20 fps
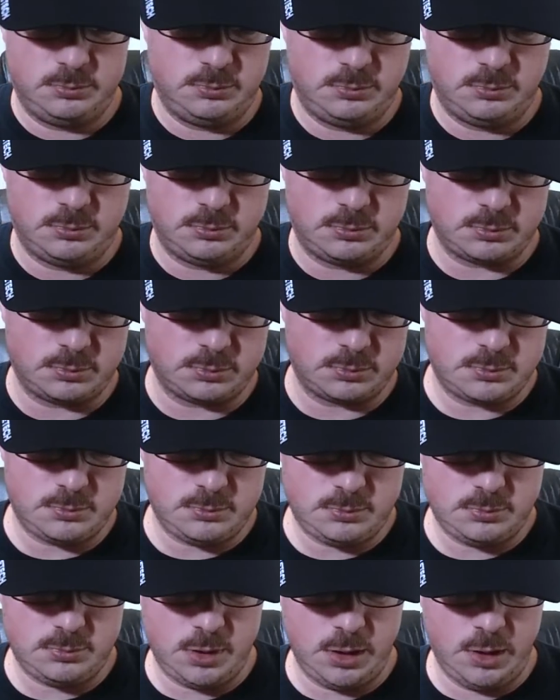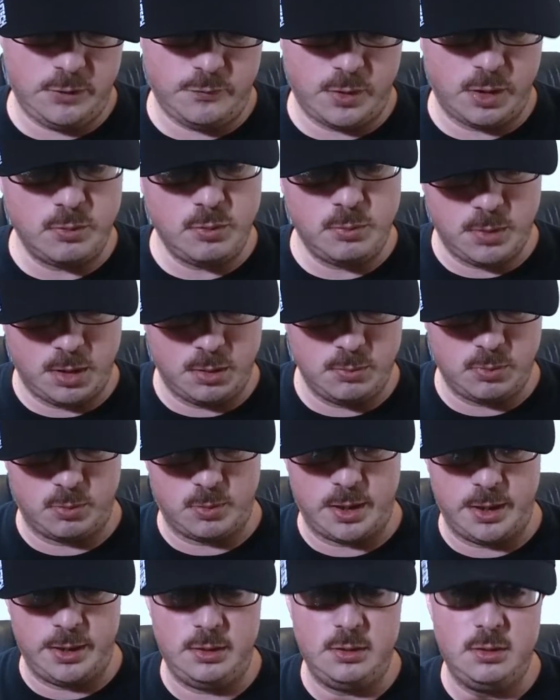So here's that.
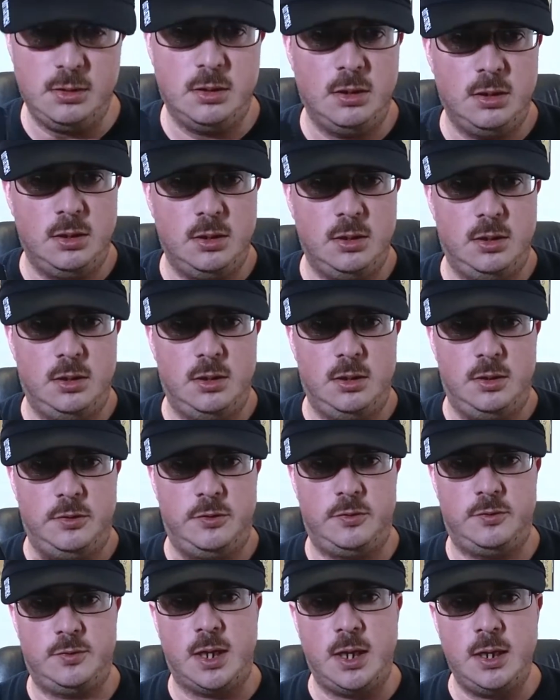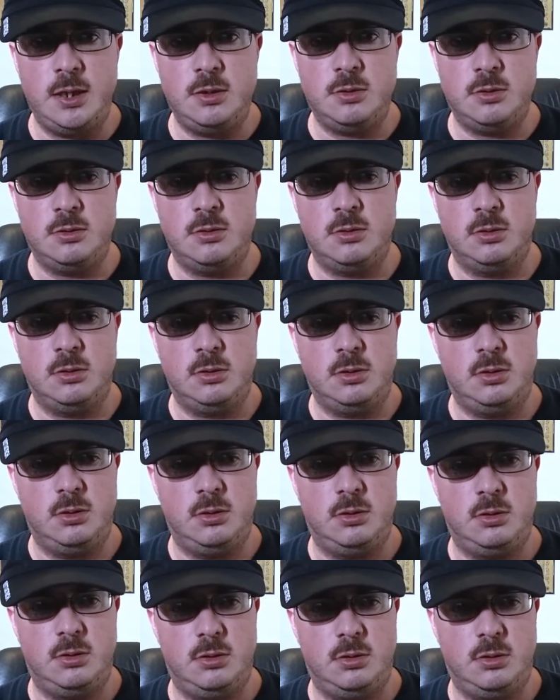Um,
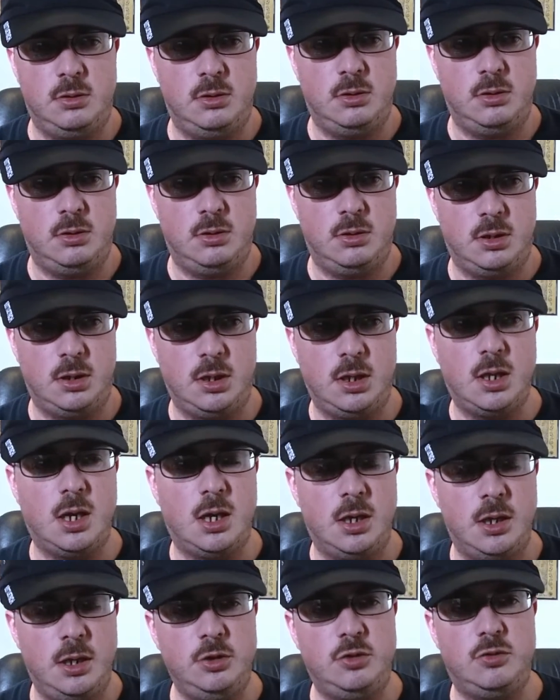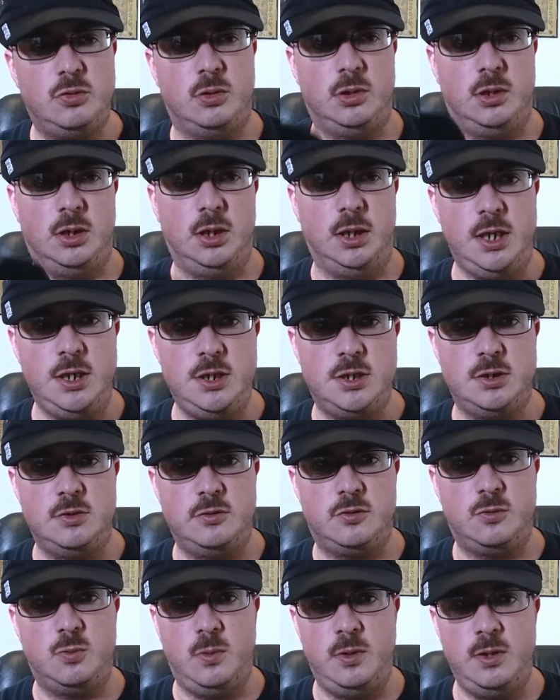if I remember right,
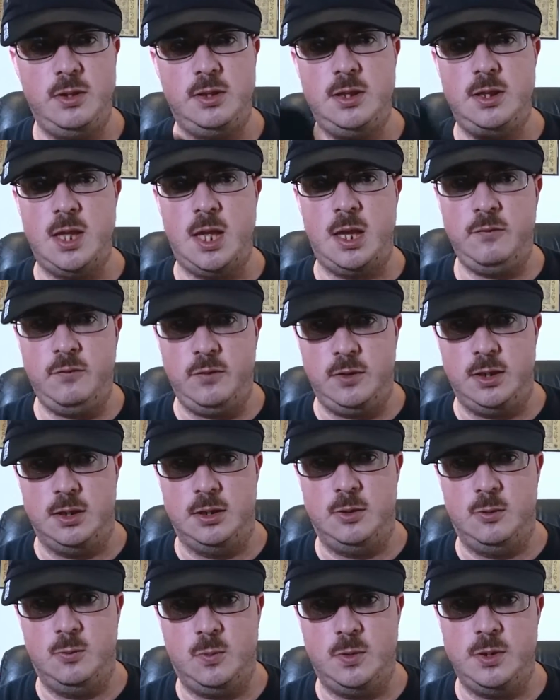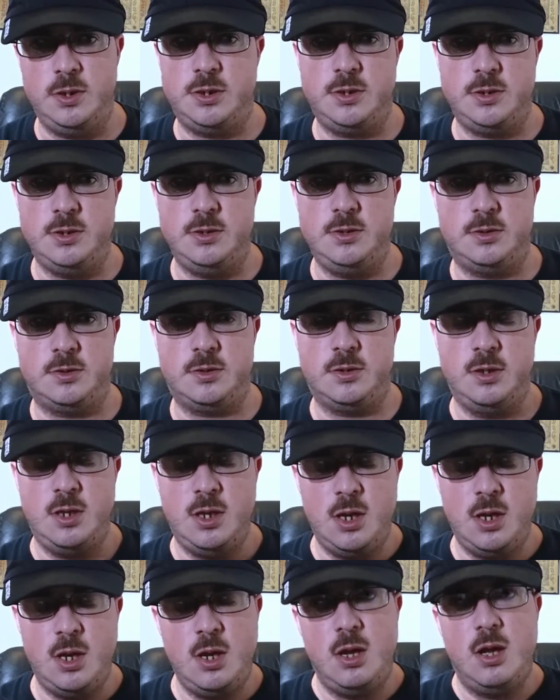Steiner got
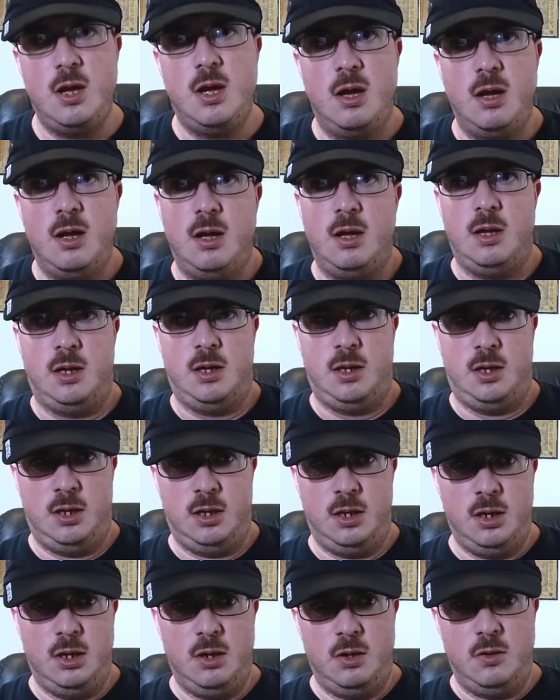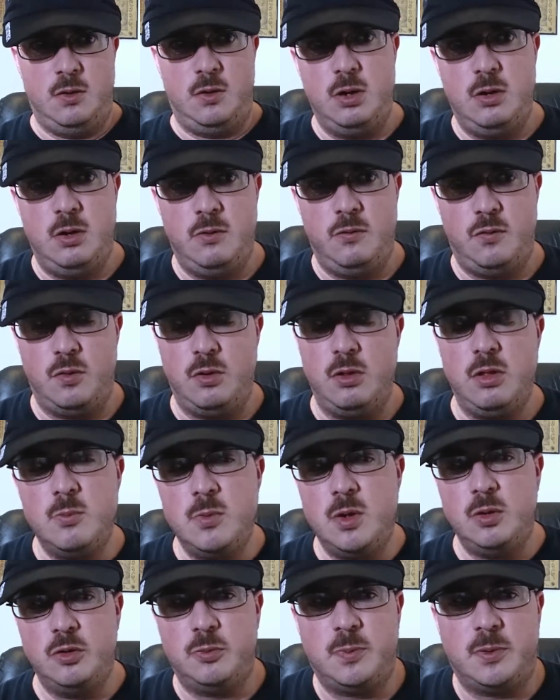into an allegiance with Davion,
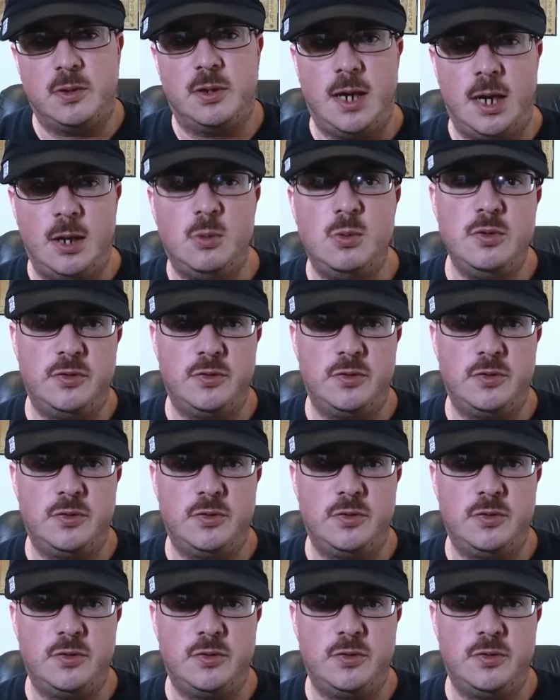which is,